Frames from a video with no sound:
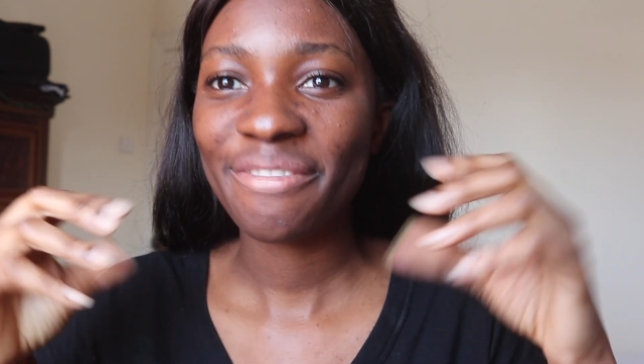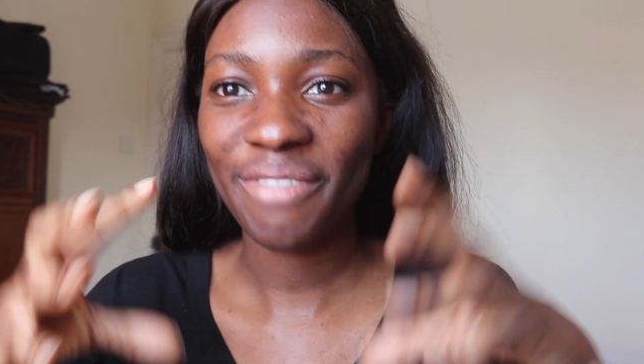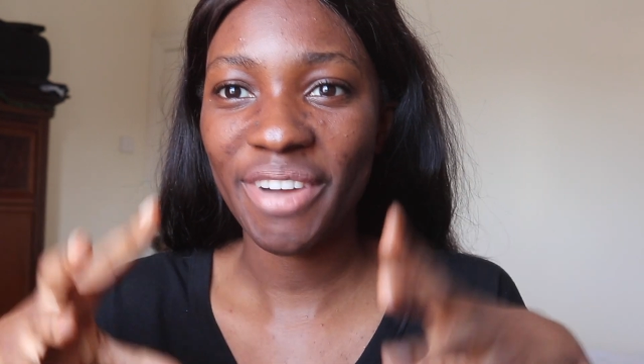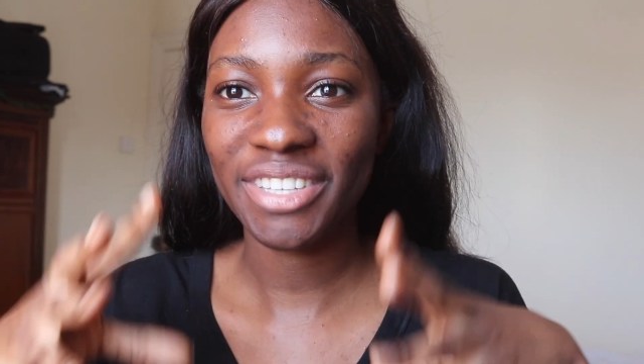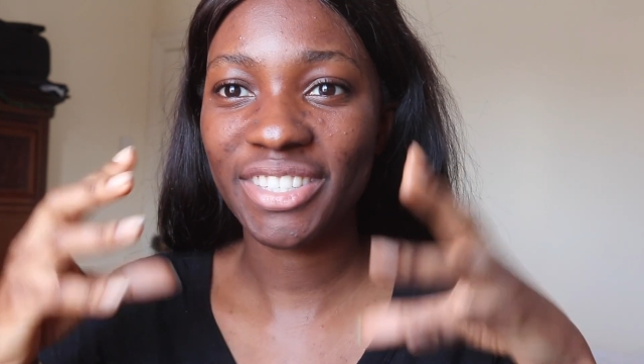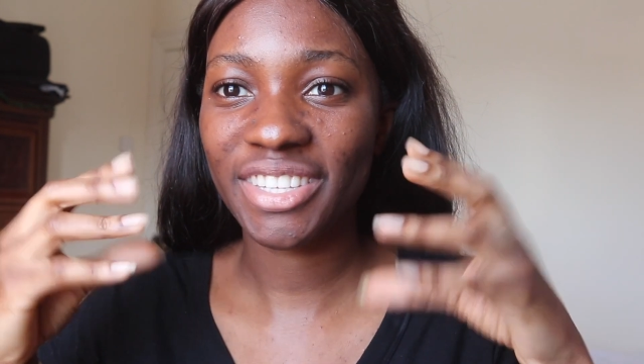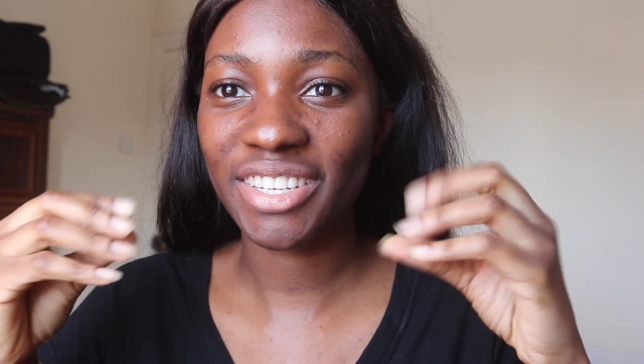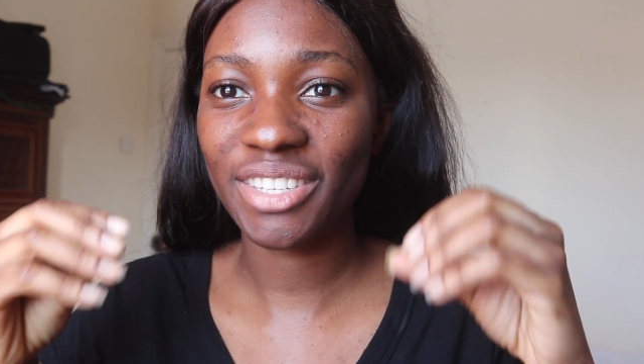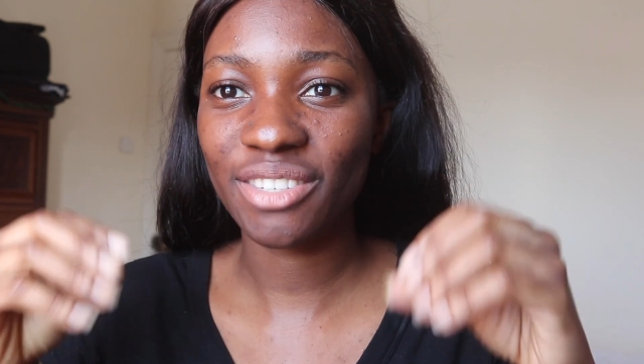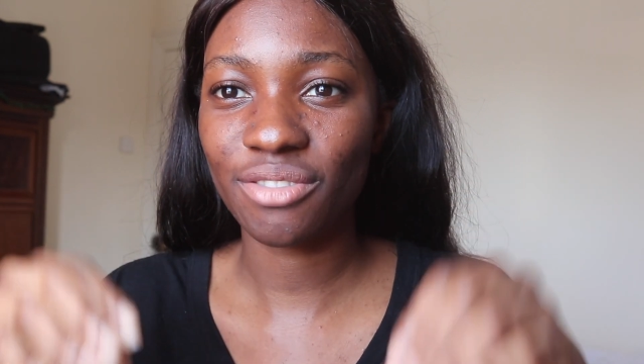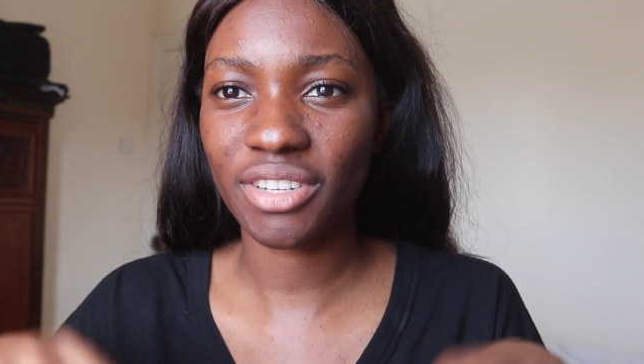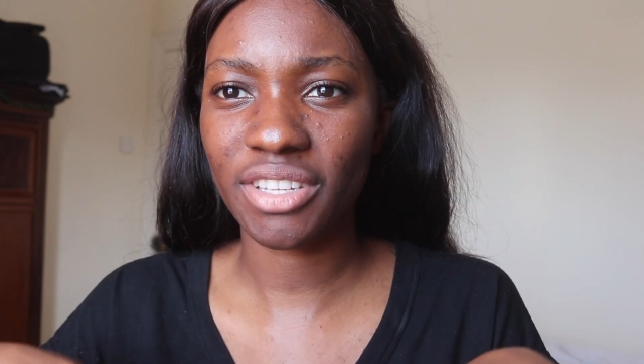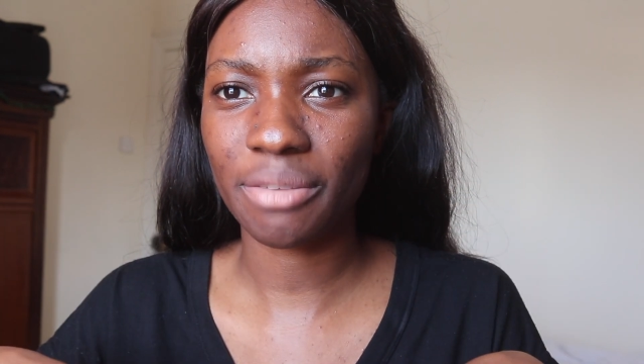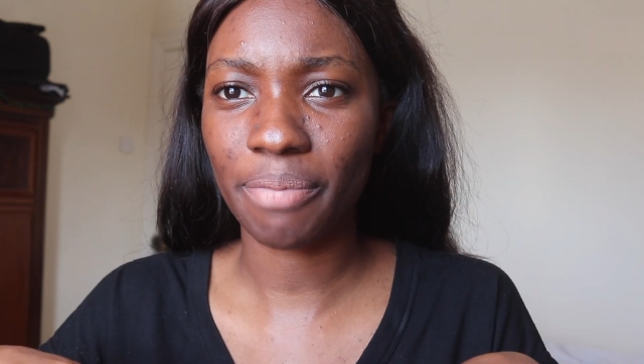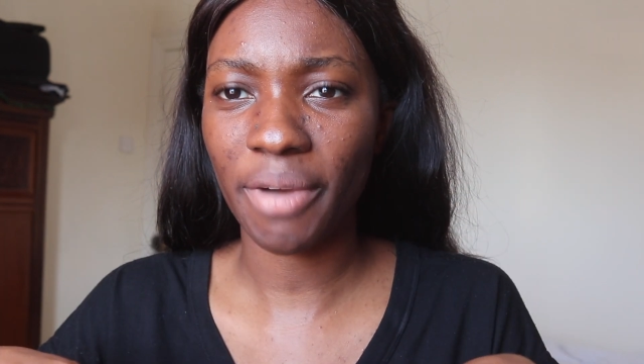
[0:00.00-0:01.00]
My skin is
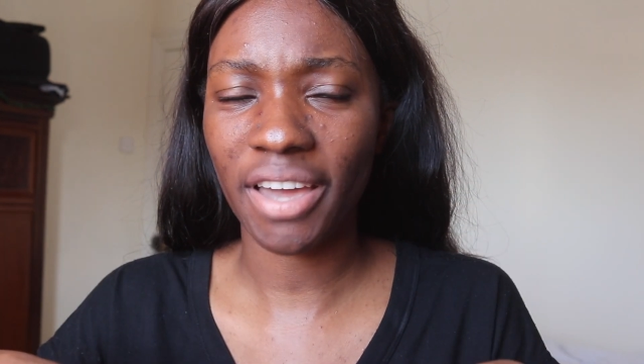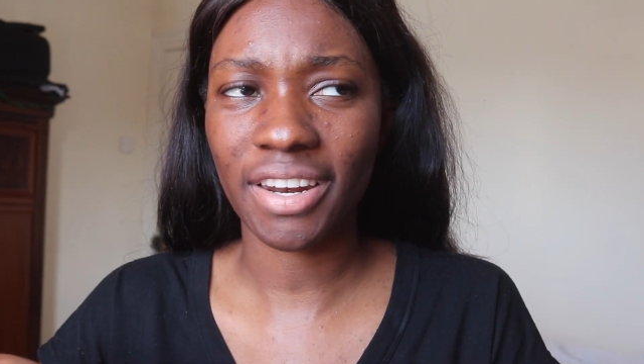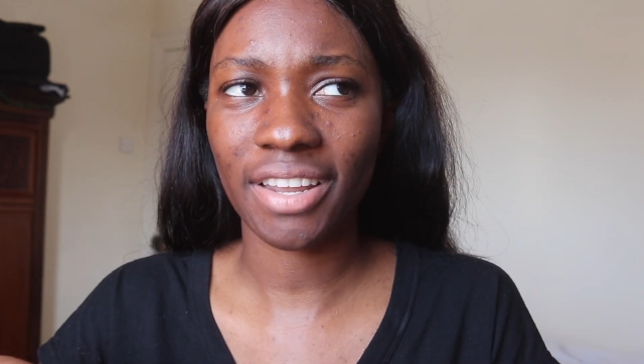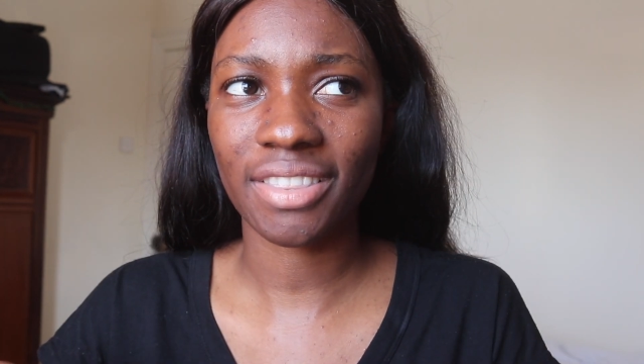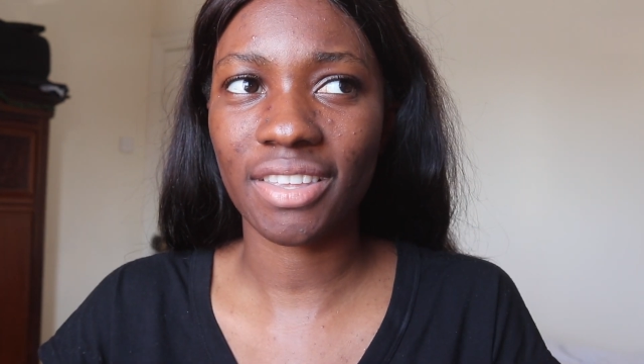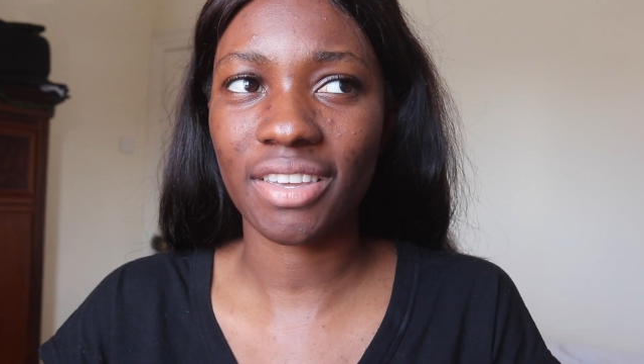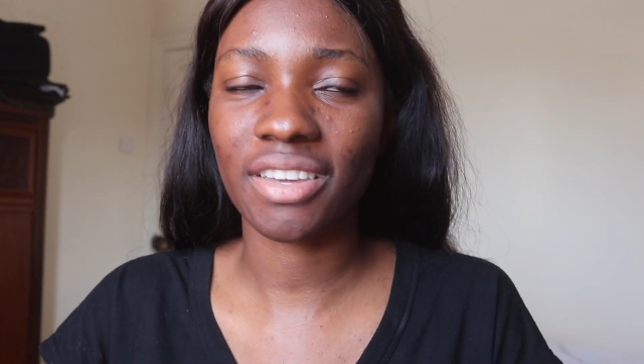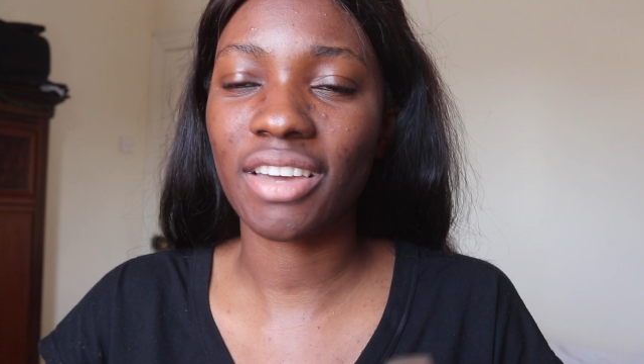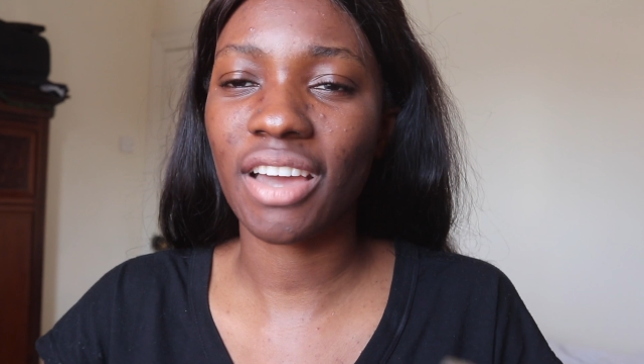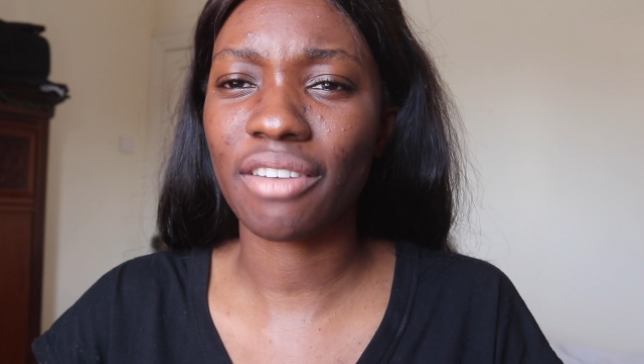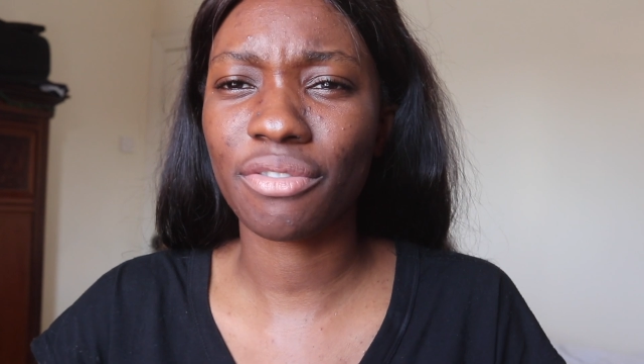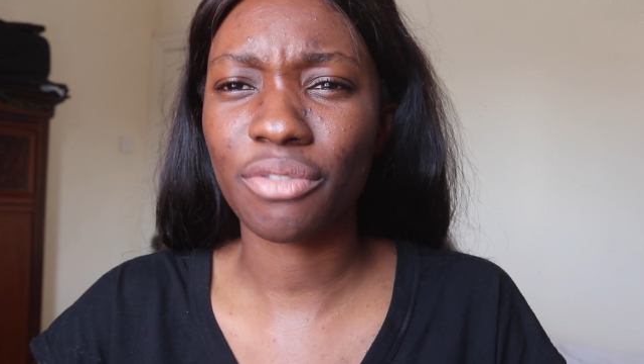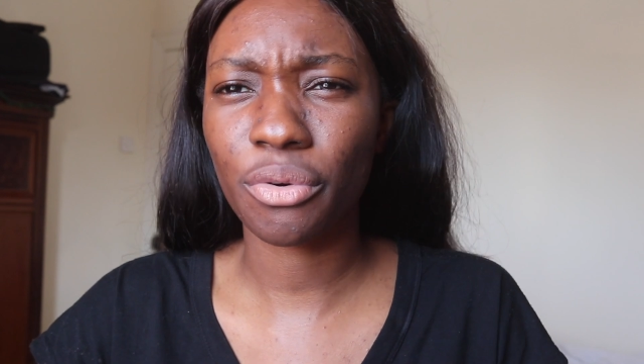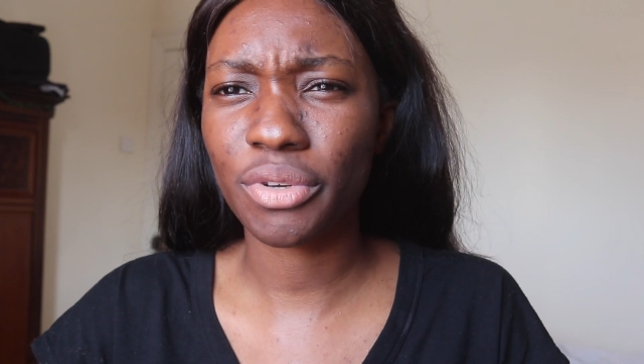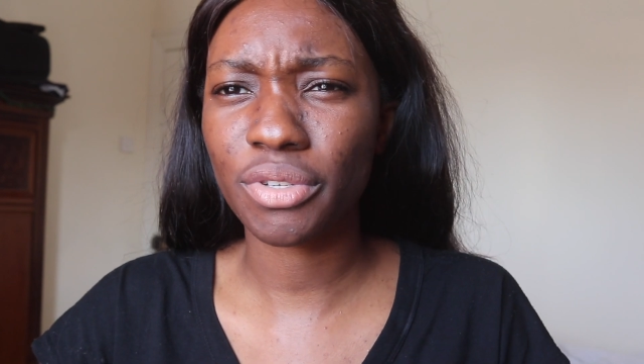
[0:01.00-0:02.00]
really bad. I think
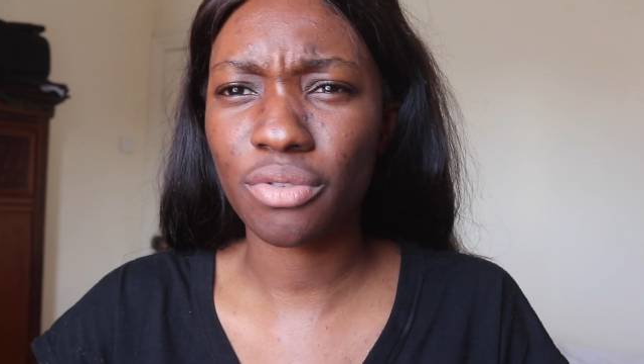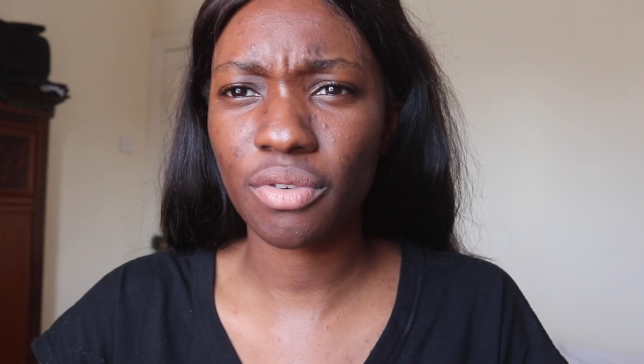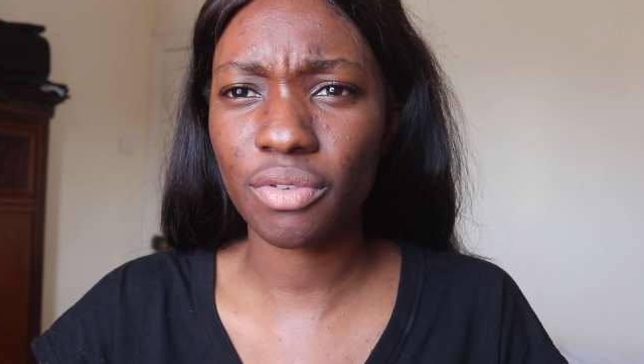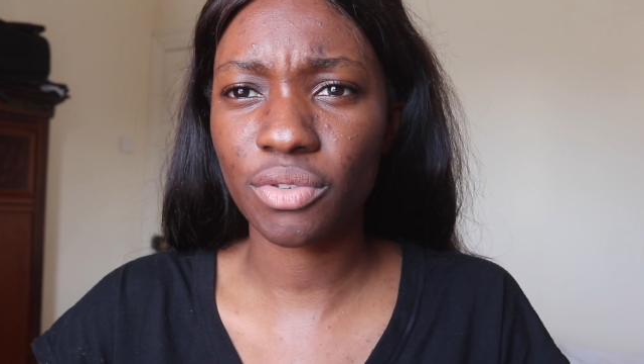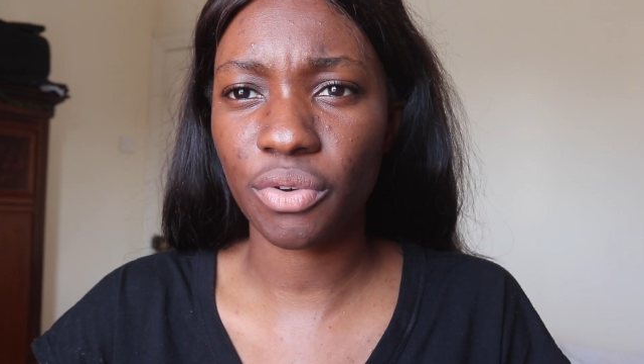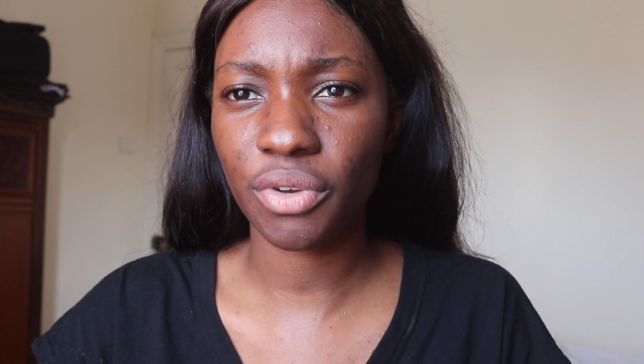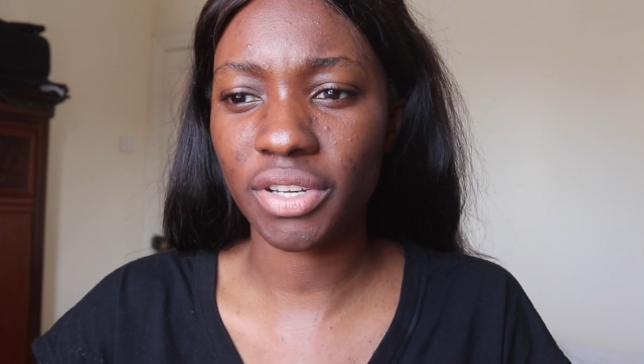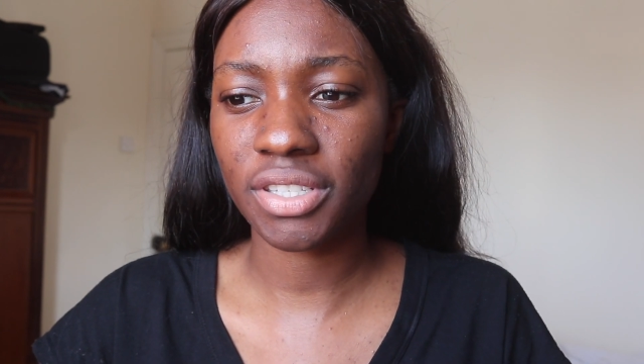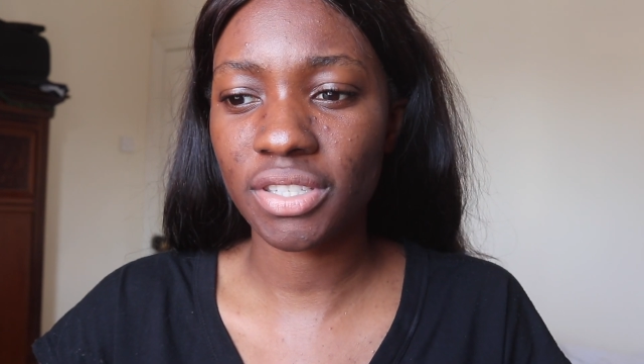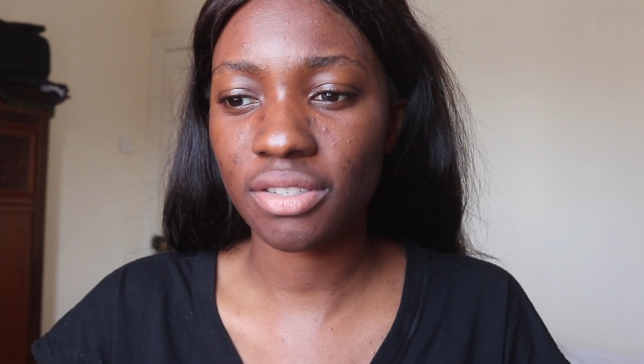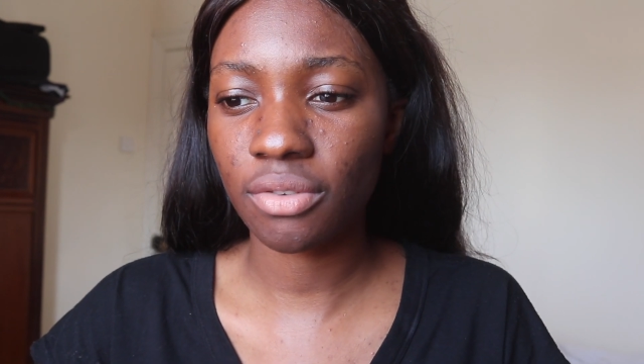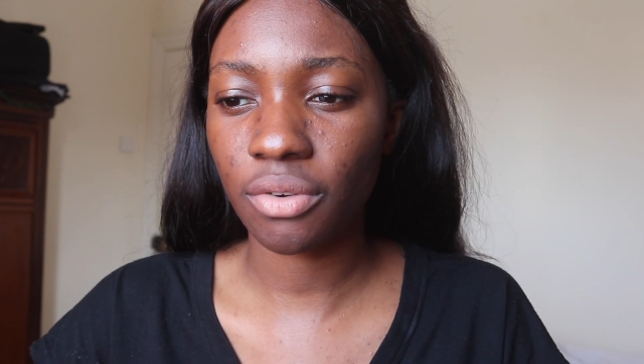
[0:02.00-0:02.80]
I've always thought it was oily,